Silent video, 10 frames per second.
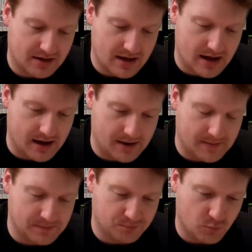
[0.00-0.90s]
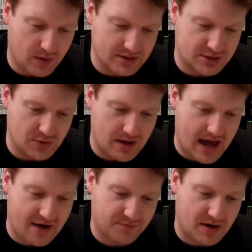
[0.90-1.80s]
Went to a
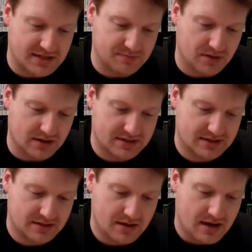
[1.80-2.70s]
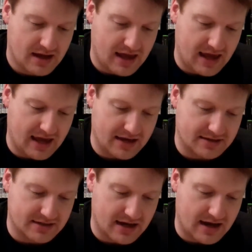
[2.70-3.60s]
Half Price Books and